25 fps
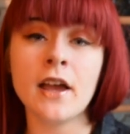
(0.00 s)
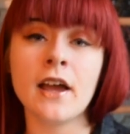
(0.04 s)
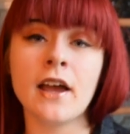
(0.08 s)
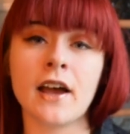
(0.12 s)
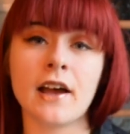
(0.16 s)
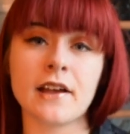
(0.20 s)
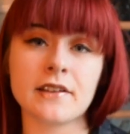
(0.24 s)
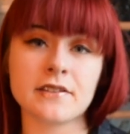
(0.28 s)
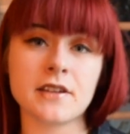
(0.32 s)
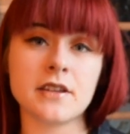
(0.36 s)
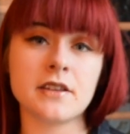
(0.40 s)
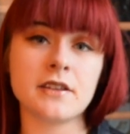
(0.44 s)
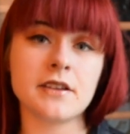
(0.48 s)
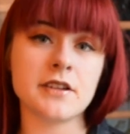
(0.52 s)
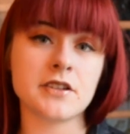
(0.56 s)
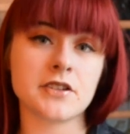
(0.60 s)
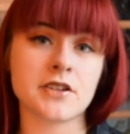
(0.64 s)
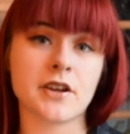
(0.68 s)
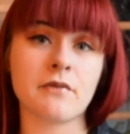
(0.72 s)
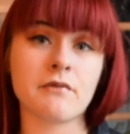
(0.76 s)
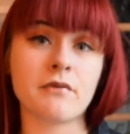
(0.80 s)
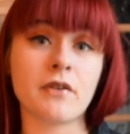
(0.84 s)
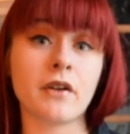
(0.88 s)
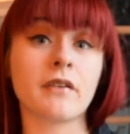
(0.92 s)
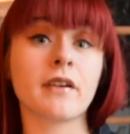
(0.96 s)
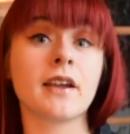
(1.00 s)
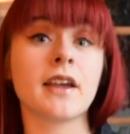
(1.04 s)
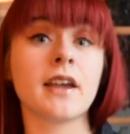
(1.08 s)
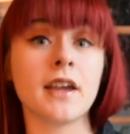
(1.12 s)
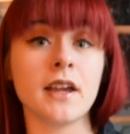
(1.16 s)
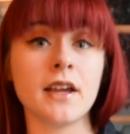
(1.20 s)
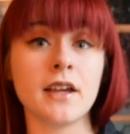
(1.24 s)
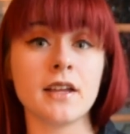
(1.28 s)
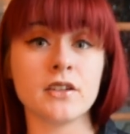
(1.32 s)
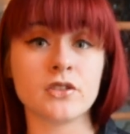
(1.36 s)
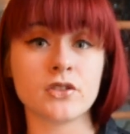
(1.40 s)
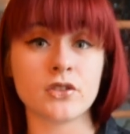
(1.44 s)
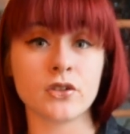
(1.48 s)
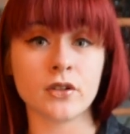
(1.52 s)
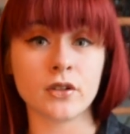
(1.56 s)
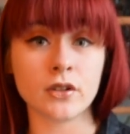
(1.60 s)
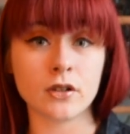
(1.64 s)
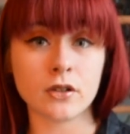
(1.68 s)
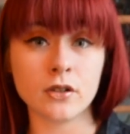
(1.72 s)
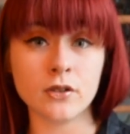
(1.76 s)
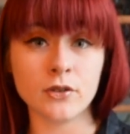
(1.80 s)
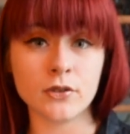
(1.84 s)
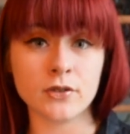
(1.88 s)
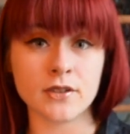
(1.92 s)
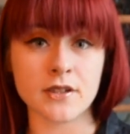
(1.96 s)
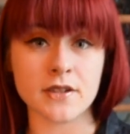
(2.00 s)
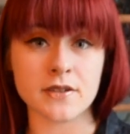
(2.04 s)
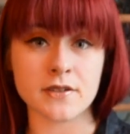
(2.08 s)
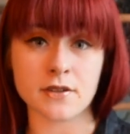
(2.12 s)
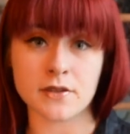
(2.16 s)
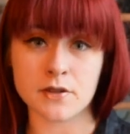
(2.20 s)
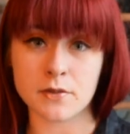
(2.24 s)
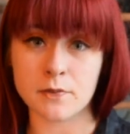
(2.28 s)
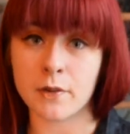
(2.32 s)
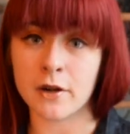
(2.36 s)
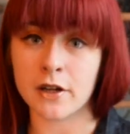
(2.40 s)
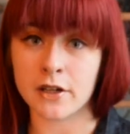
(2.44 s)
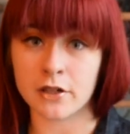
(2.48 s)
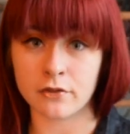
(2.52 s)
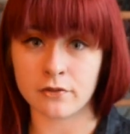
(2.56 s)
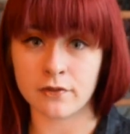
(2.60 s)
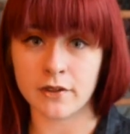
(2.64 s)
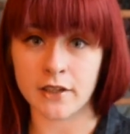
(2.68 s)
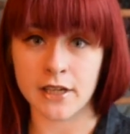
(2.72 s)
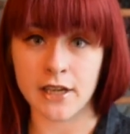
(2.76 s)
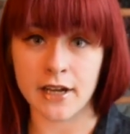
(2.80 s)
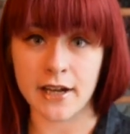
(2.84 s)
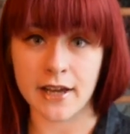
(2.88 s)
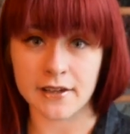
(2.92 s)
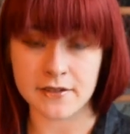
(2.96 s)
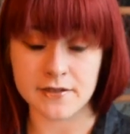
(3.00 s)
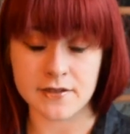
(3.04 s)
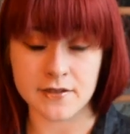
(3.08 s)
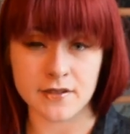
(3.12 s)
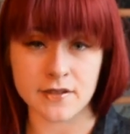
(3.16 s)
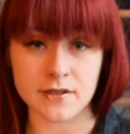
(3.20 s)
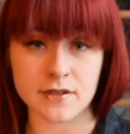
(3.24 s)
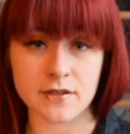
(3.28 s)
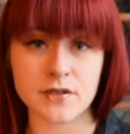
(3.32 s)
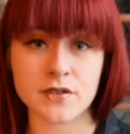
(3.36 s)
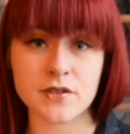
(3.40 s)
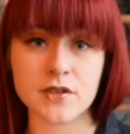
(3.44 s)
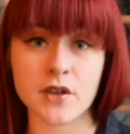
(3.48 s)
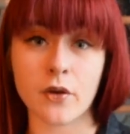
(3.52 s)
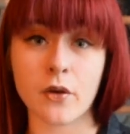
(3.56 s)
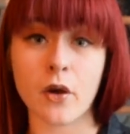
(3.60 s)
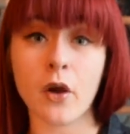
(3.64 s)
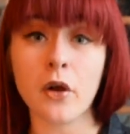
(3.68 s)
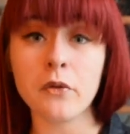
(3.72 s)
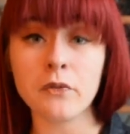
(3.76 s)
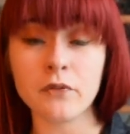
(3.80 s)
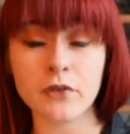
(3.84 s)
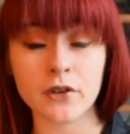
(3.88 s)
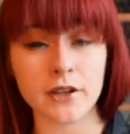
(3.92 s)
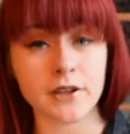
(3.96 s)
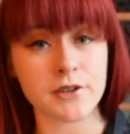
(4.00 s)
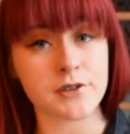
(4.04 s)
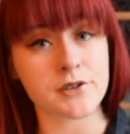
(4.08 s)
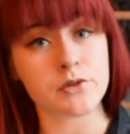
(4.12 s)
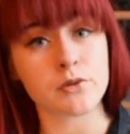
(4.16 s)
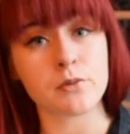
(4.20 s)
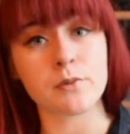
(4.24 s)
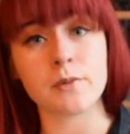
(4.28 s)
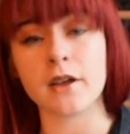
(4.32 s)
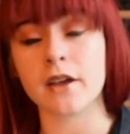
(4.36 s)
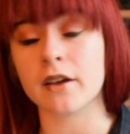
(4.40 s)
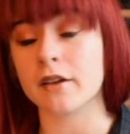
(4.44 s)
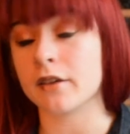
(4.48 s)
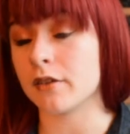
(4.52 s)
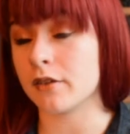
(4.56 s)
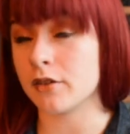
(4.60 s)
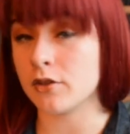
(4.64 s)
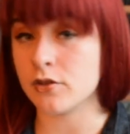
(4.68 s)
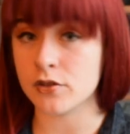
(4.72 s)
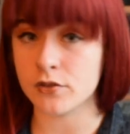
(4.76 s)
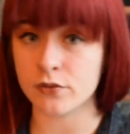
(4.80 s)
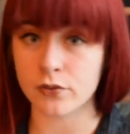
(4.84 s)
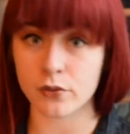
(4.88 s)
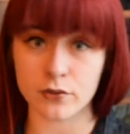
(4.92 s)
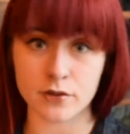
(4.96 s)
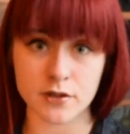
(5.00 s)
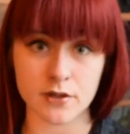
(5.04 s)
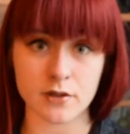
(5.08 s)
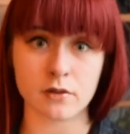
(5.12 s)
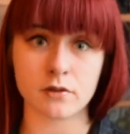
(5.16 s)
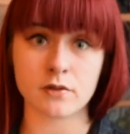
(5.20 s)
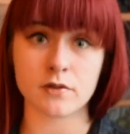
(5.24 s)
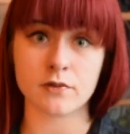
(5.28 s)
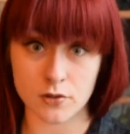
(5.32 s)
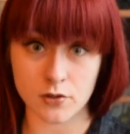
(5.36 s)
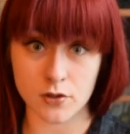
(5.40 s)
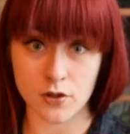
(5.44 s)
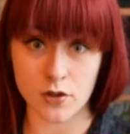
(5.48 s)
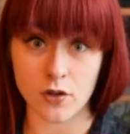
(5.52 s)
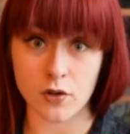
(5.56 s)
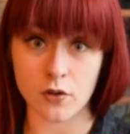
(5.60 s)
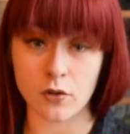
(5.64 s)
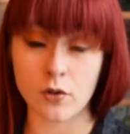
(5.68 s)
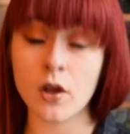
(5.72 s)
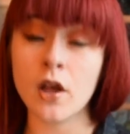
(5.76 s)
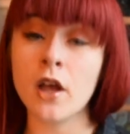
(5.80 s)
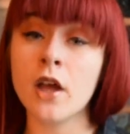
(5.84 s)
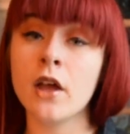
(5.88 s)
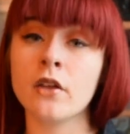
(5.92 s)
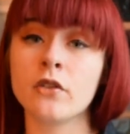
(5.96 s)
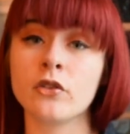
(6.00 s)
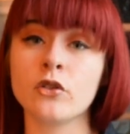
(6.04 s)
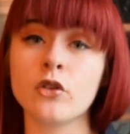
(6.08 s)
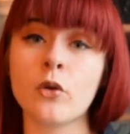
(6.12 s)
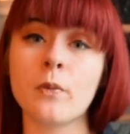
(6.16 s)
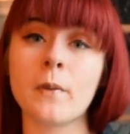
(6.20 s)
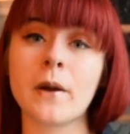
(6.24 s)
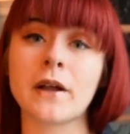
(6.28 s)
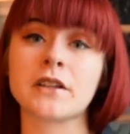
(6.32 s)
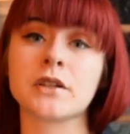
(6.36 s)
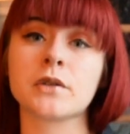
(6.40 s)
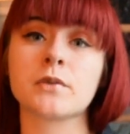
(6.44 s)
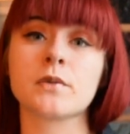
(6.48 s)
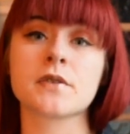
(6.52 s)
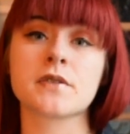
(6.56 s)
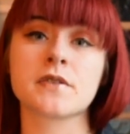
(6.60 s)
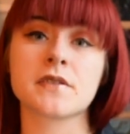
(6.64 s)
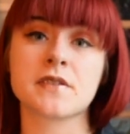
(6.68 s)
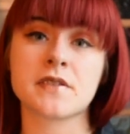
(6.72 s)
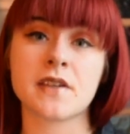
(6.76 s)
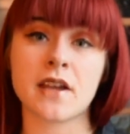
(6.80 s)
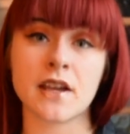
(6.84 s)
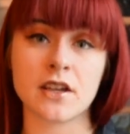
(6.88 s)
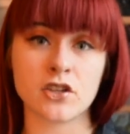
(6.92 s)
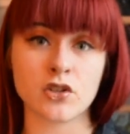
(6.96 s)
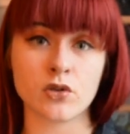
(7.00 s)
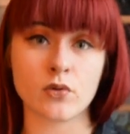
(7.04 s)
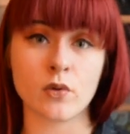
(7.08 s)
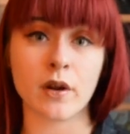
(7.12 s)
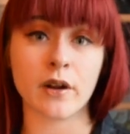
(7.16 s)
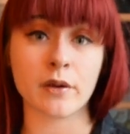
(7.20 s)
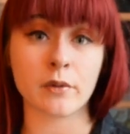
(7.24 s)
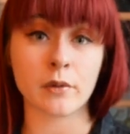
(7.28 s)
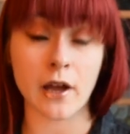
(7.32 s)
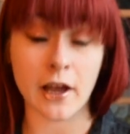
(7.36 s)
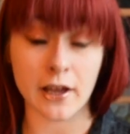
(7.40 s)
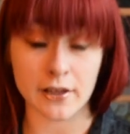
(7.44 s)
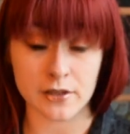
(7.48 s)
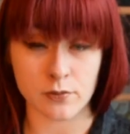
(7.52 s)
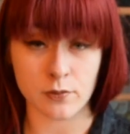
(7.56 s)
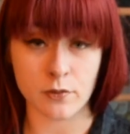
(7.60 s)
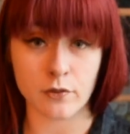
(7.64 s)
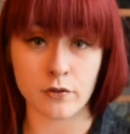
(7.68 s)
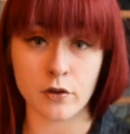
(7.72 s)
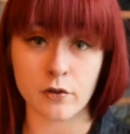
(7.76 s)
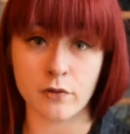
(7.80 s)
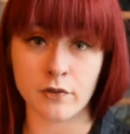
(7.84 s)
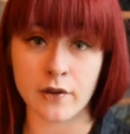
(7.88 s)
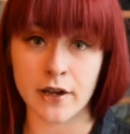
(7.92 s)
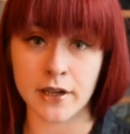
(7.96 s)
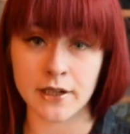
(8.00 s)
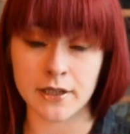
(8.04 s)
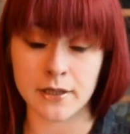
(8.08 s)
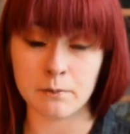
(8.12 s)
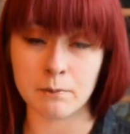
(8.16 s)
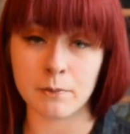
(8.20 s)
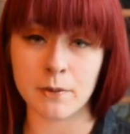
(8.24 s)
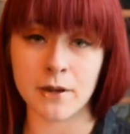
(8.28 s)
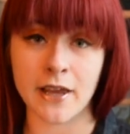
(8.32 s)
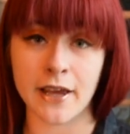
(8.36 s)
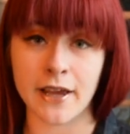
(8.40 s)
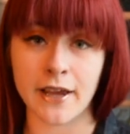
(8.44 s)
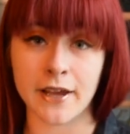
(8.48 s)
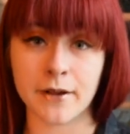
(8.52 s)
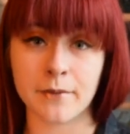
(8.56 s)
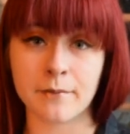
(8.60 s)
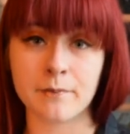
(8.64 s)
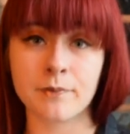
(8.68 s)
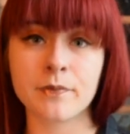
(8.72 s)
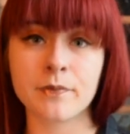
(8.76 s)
As a teacher, I'm very keen to include this as a part of any lessons, so hopefully this will be a useful resource to you, no matter what stage you are at with your violin playing.